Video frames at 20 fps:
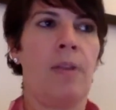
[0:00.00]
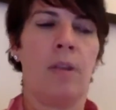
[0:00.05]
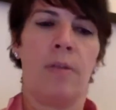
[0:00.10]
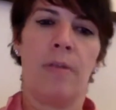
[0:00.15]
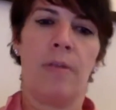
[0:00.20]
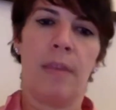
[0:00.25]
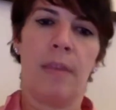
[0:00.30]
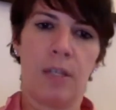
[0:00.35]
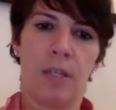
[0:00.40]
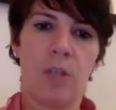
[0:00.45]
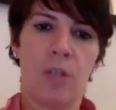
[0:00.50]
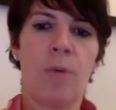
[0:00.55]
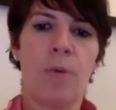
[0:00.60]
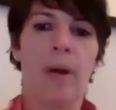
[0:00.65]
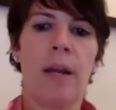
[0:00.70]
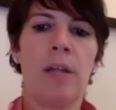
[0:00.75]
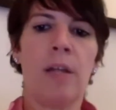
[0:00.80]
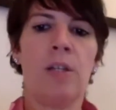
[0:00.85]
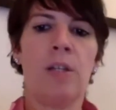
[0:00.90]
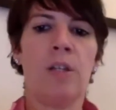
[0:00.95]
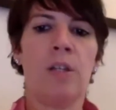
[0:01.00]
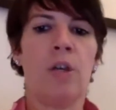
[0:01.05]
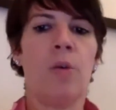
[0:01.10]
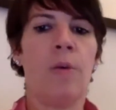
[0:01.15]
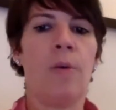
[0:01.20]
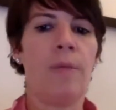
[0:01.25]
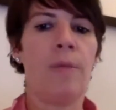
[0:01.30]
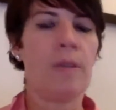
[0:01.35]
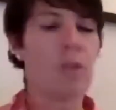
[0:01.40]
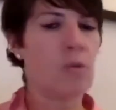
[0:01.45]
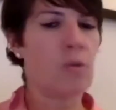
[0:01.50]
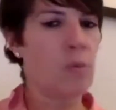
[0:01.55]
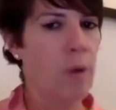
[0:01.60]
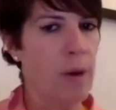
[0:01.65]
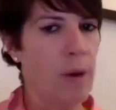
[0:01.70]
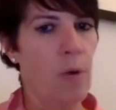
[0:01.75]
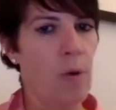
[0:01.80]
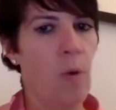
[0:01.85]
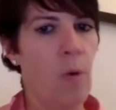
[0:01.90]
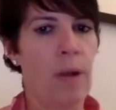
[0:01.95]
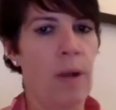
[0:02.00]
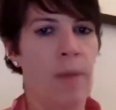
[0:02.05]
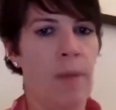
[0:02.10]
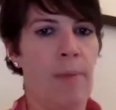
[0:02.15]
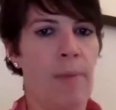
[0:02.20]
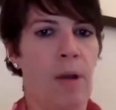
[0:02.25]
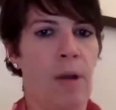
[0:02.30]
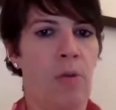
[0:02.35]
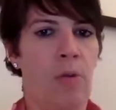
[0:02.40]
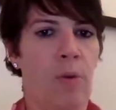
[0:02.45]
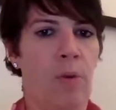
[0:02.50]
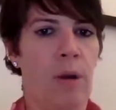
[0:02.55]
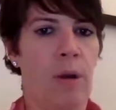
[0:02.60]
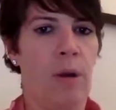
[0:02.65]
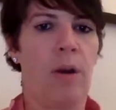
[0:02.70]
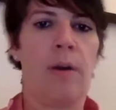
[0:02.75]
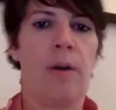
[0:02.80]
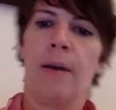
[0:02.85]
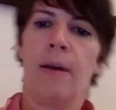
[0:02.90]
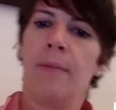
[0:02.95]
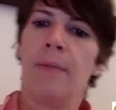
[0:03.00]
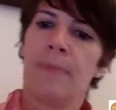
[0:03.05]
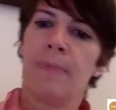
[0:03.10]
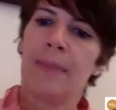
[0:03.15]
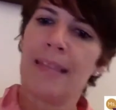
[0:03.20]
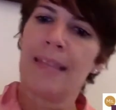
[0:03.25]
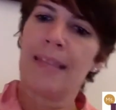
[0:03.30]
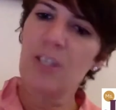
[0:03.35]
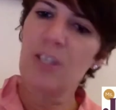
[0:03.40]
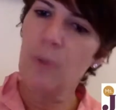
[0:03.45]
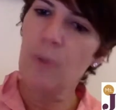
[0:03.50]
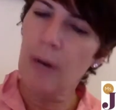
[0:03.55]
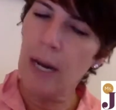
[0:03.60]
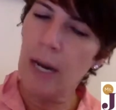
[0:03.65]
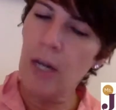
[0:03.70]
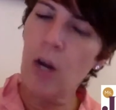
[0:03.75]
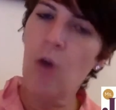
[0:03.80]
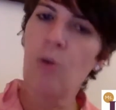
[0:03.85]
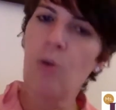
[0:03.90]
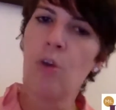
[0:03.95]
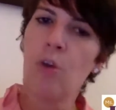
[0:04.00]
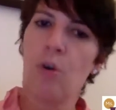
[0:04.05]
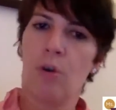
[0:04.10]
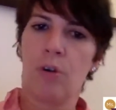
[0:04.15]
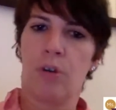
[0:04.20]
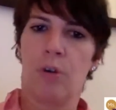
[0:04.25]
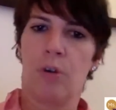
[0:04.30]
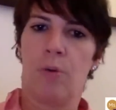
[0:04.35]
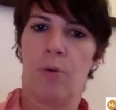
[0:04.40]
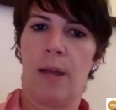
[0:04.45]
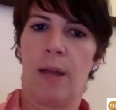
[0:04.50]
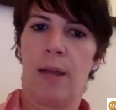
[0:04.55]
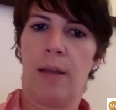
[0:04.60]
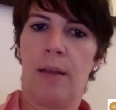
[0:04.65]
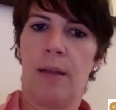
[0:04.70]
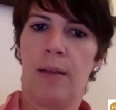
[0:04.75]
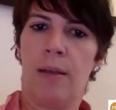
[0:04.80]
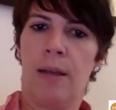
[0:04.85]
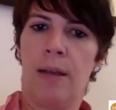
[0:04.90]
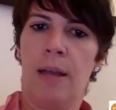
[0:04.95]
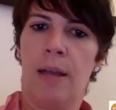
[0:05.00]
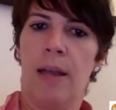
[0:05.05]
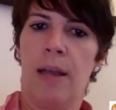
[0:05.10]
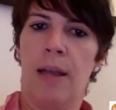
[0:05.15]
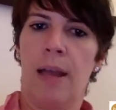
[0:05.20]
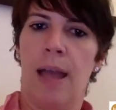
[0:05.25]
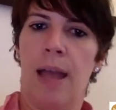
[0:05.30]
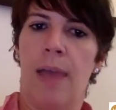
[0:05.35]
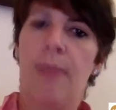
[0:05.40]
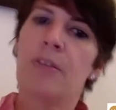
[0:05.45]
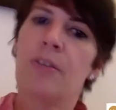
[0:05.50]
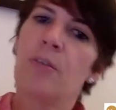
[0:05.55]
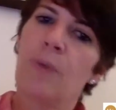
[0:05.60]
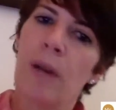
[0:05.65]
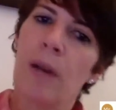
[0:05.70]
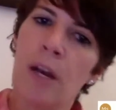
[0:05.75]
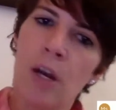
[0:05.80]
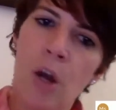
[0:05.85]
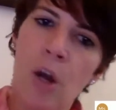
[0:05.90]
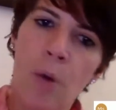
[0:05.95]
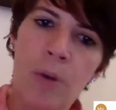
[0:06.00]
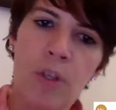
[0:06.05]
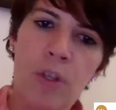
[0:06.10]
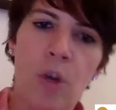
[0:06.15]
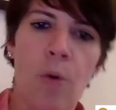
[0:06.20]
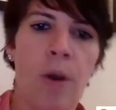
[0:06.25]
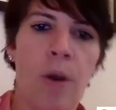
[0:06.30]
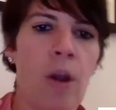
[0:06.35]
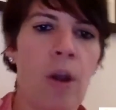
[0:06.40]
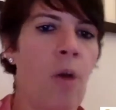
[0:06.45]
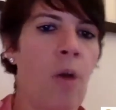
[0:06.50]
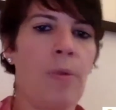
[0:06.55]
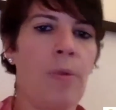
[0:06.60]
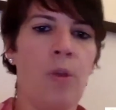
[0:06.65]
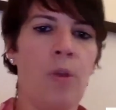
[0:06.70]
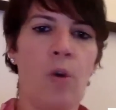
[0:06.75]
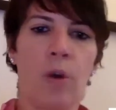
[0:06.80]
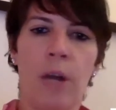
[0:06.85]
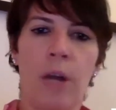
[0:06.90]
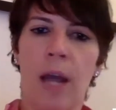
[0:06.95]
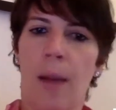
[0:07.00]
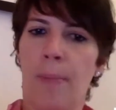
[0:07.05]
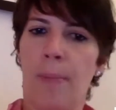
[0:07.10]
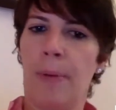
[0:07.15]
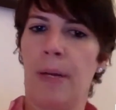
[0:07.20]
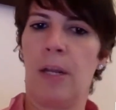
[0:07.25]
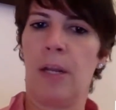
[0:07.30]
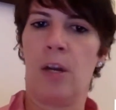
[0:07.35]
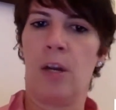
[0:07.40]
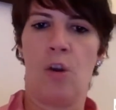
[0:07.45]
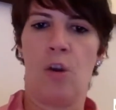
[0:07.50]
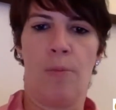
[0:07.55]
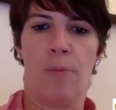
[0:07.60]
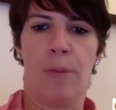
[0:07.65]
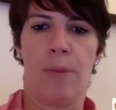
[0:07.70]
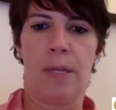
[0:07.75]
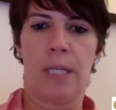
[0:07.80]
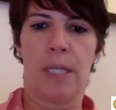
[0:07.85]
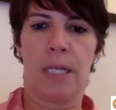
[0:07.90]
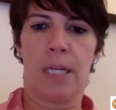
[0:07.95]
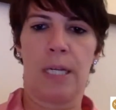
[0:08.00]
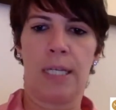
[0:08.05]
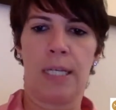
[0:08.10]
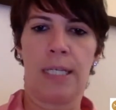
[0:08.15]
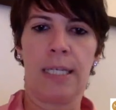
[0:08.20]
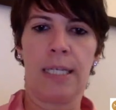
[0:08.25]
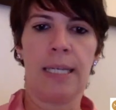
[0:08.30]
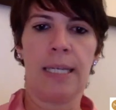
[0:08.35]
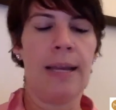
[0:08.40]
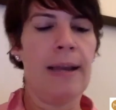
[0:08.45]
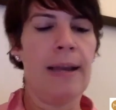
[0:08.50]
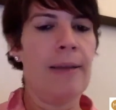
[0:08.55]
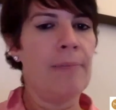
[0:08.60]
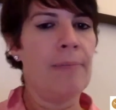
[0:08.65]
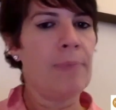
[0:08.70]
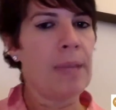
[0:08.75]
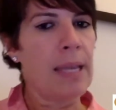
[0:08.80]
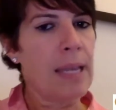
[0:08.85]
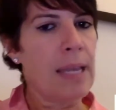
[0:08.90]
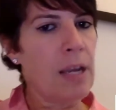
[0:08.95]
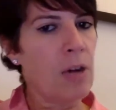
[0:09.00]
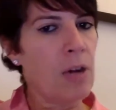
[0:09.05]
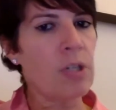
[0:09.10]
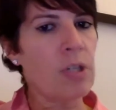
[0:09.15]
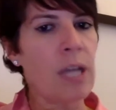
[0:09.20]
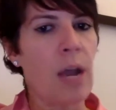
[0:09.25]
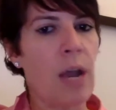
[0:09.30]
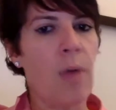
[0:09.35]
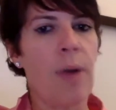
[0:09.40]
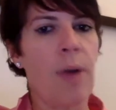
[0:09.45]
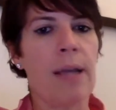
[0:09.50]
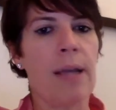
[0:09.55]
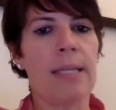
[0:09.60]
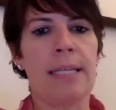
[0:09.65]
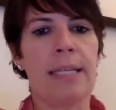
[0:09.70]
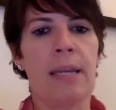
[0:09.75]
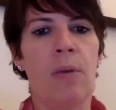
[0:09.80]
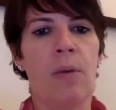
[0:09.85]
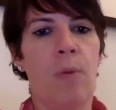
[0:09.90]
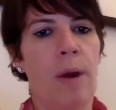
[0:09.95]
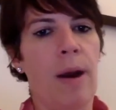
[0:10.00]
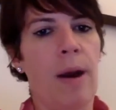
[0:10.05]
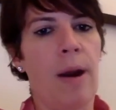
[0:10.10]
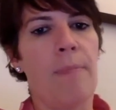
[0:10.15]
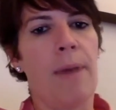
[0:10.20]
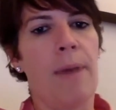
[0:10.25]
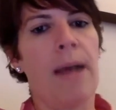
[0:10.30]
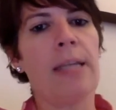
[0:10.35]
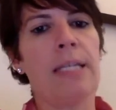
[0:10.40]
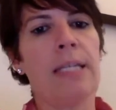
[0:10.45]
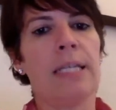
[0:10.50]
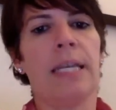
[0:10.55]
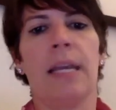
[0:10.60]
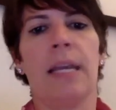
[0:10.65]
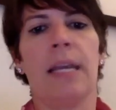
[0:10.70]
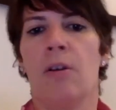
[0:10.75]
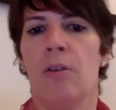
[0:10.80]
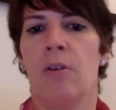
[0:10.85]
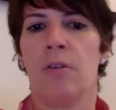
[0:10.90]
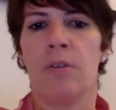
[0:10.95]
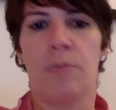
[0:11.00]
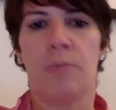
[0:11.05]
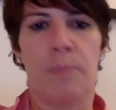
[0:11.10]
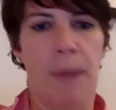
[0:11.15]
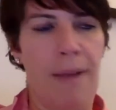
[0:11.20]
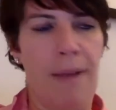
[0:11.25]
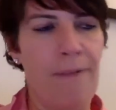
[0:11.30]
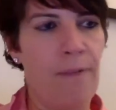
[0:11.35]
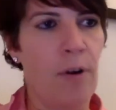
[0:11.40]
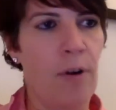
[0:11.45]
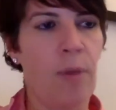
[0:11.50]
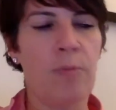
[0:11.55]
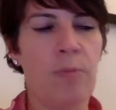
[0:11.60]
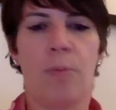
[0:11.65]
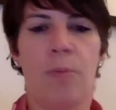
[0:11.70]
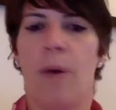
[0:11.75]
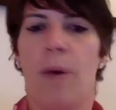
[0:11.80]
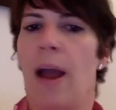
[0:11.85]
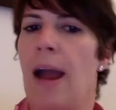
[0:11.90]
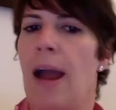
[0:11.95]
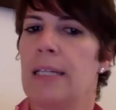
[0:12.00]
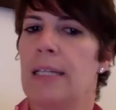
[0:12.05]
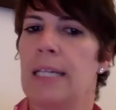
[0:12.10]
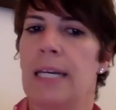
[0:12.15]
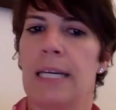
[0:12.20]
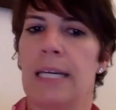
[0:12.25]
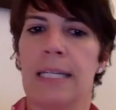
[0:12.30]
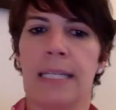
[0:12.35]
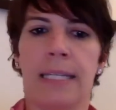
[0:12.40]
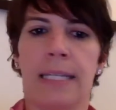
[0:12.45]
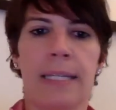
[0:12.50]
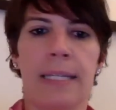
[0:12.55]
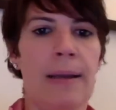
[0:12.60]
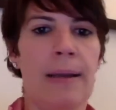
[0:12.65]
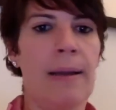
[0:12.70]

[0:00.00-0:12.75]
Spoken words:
This is what I do, and this is where I'm going in my career. This is what I know you're doing, and this is what I know what's going on with your company and your business. Here's how I see what my skills, my firm's practice.